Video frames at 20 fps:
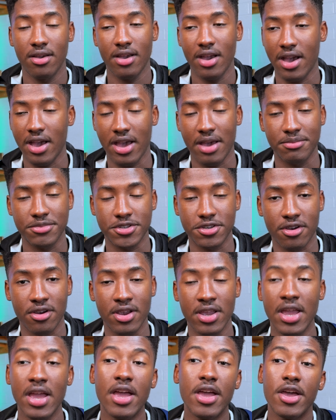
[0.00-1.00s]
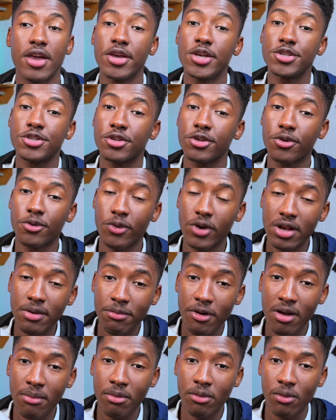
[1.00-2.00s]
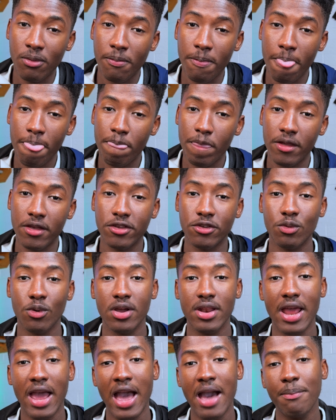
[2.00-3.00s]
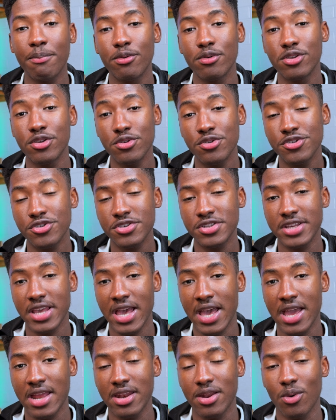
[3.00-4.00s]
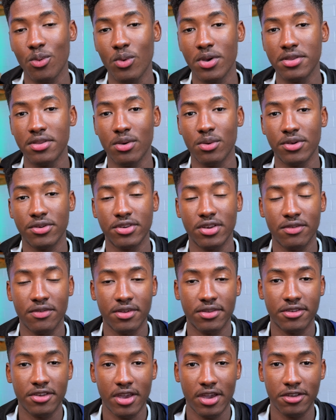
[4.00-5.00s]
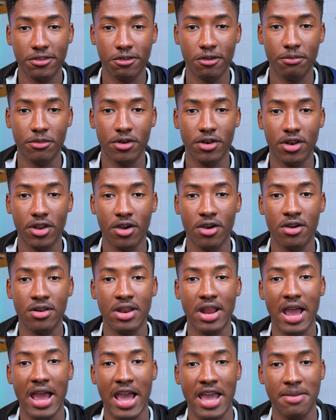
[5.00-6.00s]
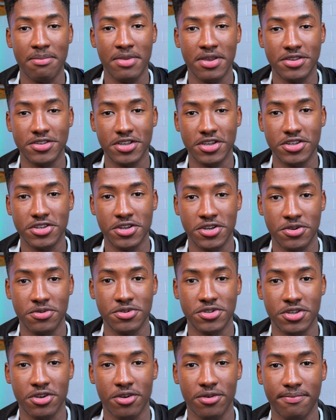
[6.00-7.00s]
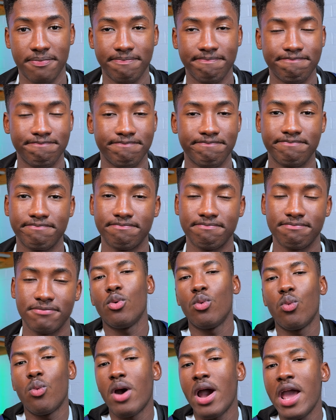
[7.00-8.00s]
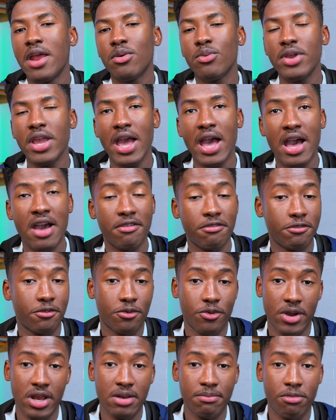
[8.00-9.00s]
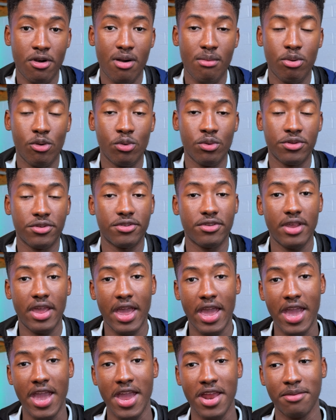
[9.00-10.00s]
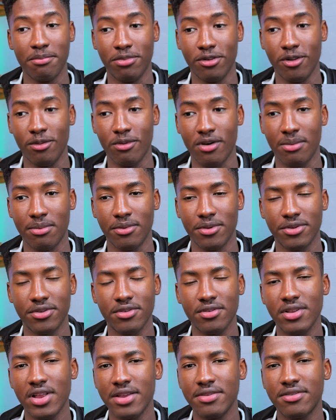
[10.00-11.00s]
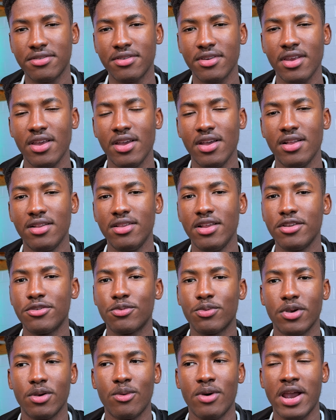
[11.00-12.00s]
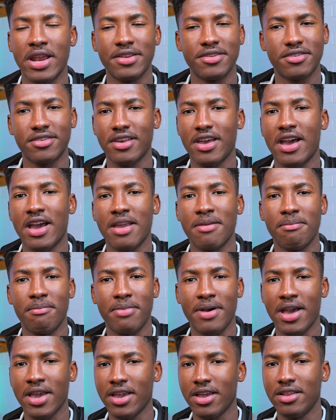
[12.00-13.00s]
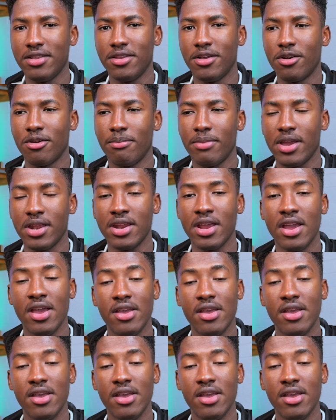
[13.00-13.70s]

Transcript: I'm sorry. So green bubble is what Apple users get when they receive a text from a non-iMessage user. But why do we have green bubbles and blue bubbles? Let's rewind time back a little bit.